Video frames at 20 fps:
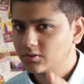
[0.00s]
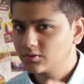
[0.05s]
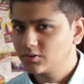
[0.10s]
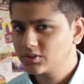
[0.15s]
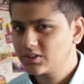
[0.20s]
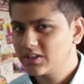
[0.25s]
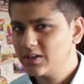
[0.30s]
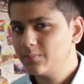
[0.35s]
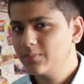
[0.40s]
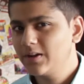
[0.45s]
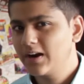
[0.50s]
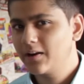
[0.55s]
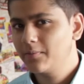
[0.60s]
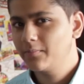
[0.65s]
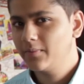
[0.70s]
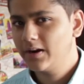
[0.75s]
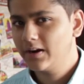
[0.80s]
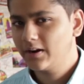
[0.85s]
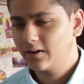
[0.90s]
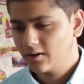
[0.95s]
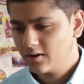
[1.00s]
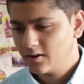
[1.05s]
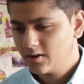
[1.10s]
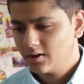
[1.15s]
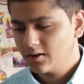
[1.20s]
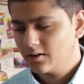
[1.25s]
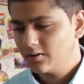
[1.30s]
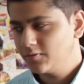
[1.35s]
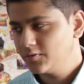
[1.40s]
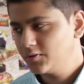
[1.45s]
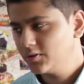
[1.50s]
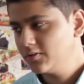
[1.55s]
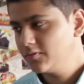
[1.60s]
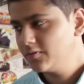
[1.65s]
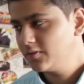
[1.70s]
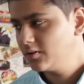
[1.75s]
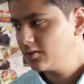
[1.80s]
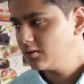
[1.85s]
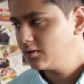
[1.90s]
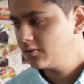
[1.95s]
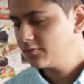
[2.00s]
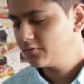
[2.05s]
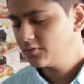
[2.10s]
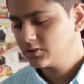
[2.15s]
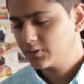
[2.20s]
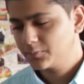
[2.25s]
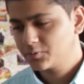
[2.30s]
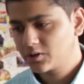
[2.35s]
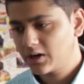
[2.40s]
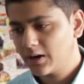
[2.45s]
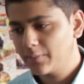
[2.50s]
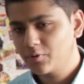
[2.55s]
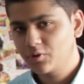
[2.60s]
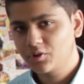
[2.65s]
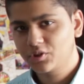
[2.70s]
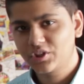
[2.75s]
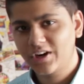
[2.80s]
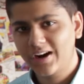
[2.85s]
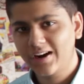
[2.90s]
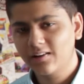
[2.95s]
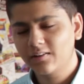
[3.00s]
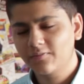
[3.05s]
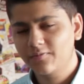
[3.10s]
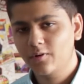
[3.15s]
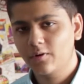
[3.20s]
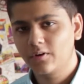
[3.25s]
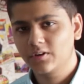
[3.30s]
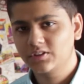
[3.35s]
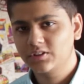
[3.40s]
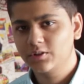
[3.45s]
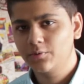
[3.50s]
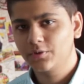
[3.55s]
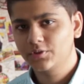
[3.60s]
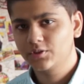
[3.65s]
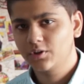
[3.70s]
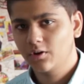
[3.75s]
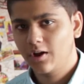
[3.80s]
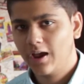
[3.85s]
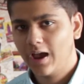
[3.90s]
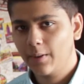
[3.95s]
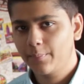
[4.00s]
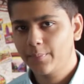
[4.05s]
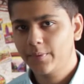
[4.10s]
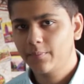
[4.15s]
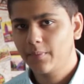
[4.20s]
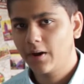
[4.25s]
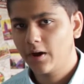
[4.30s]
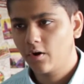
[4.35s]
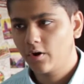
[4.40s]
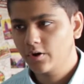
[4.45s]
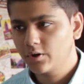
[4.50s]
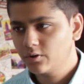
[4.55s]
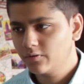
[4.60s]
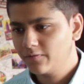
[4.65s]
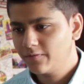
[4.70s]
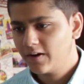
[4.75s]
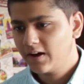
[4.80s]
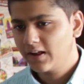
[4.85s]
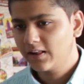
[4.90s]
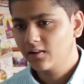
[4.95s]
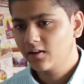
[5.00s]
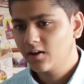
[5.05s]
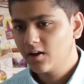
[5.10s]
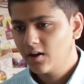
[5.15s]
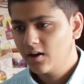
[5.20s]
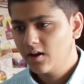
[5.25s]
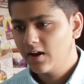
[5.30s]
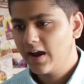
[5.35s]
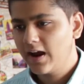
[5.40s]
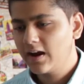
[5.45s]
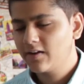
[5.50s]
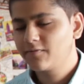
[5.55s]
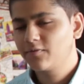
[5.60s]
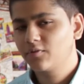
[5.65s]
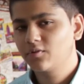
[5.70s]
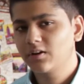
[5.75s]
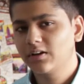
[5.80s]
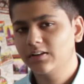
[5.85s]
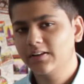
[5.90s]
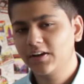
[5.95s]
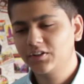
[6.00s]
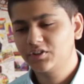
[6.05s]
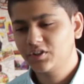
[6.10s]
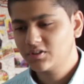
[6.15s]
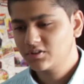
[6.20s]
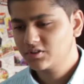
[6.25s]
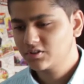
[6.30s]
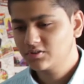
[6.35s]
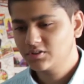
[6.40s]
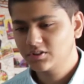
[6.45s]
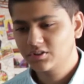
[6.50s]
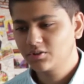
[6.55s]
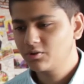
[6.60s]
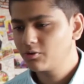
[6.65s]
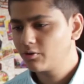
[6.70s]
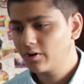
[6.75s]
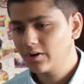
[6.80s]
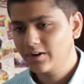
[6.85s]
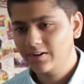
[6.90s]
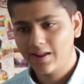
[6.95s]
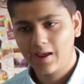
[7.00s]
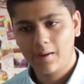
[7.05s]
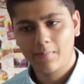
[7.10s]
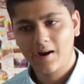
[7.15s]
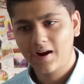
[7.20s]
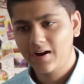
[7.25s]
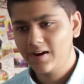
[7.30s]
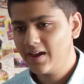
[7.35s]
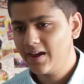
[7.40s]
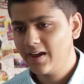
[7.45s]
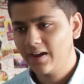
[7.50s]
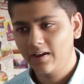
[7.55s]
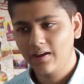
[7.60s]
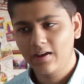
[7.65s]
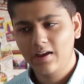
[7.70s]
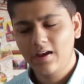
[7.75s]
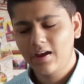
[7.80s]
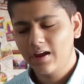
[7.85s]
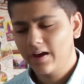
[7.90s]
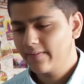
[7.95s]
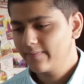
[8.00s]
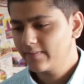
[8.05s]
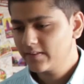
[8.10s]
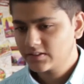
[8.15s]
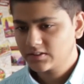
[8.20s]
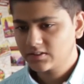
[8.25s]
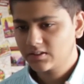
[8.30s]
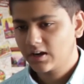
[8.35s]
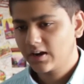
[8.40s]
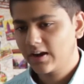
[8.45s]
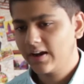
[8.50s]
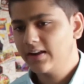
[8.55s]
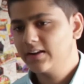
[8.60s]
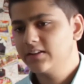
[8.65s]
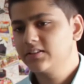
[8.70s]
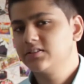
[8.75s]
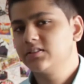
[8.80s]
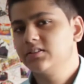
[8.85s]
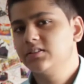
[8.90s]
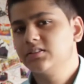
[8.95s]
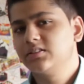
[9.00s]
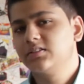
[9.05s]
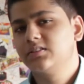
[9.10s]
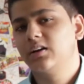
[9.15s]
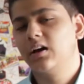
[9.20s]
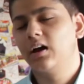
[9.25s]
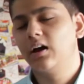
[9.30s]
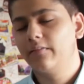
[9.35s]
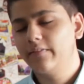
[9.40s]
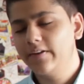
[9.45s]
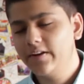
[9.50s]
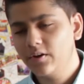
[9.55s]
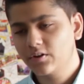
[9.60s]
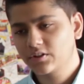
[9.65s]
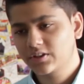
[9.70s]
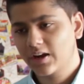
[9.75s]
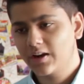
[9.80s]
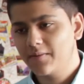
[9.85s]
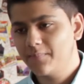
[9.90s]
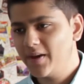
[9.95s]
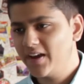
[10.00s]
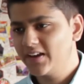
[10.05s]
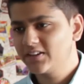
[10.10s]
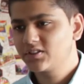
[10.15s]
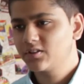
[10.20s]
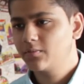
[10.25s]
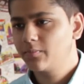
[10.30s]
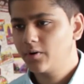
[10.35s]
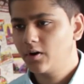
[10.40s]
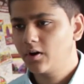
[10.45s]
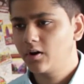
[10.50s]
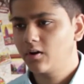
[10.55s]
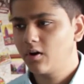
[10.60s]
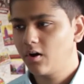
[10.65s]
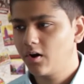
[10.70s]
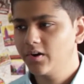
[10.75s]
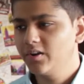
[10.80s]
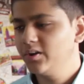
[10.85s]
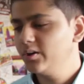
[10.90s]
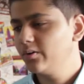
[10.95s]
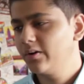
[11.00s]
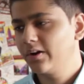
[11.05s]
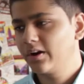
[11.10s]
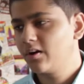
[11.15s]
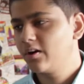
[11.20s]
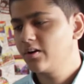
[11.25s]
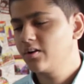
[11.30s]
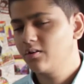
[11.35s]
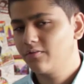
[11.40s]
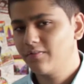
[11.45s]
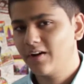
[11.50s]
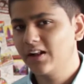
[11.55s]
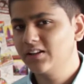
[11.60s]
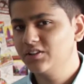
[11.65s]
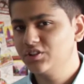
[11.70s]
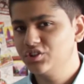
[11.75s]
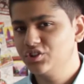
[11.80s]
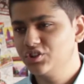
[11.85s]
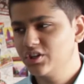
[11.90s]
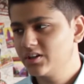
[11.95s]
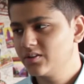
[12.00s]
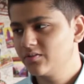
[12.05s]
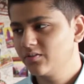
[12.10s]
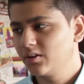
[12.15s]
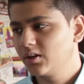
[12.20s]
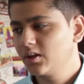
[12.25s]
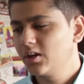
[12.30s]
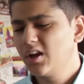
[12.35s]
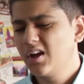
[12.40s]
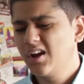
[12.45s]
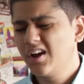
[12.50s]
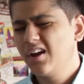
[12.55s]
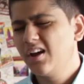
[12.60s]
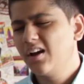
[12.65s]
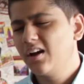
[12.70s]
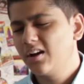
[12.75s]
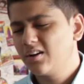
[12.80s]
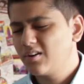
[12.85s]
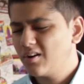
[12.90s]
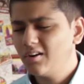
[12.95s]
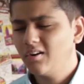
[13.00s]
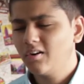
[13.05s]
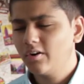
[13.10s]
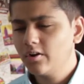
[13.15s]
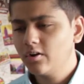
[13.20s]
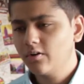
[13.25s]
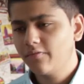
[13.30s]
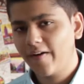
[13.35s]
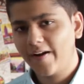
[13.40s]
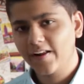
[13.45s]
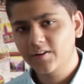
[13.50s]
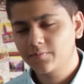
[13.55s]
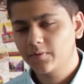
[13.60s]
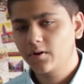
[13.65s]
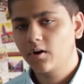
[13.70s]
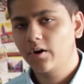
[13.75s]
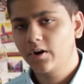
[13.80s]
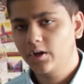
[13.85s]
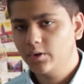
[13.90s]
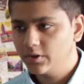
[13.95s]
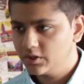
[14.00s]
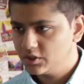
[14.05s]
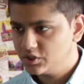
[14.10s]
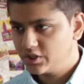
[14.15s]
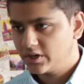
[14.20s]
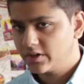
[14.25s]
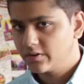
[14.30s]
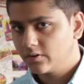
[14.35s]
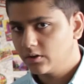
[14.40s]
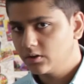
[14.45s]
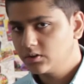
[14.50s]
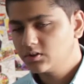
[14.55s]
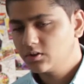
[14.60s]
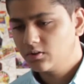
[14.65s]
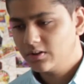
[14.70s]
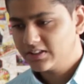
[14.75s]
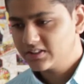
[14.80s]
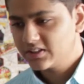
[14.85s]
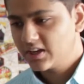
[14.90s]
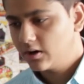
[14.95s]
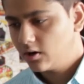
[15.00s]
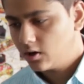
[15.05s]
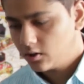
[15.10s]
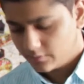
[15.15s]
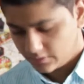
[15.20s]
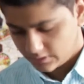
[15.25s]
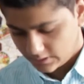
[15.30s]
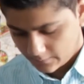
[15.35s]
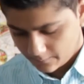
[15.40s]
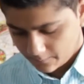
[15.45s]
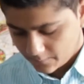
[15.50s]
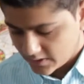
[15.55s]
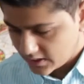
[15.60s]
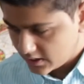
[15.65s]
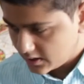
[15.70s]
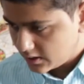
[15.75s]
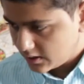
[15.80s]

So just keep that in mind. If you if, you know if you subscribe to the channel, if you want to see what's going to happen, my audiophile headphone collection is just growing day by day. And this again is this uh, video is again based upon audio and audiophiles in general, not audiophiles but audio in general. So let's get on with it.